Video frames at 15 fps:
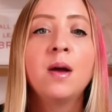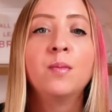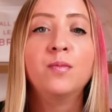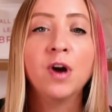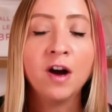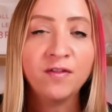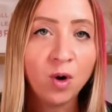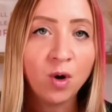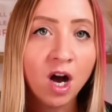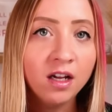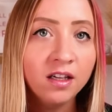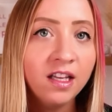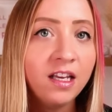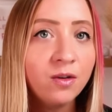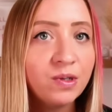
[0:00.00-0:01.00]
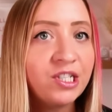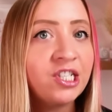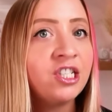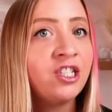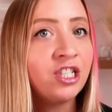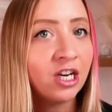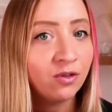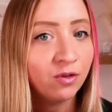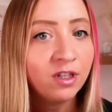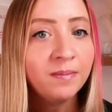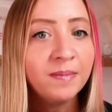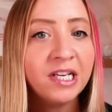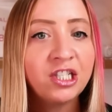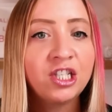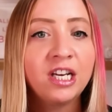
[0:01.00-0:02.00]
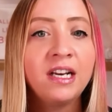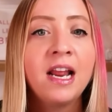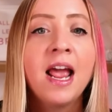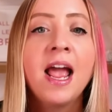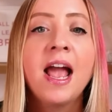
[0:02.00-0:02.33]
Bravoholic, which is general admission,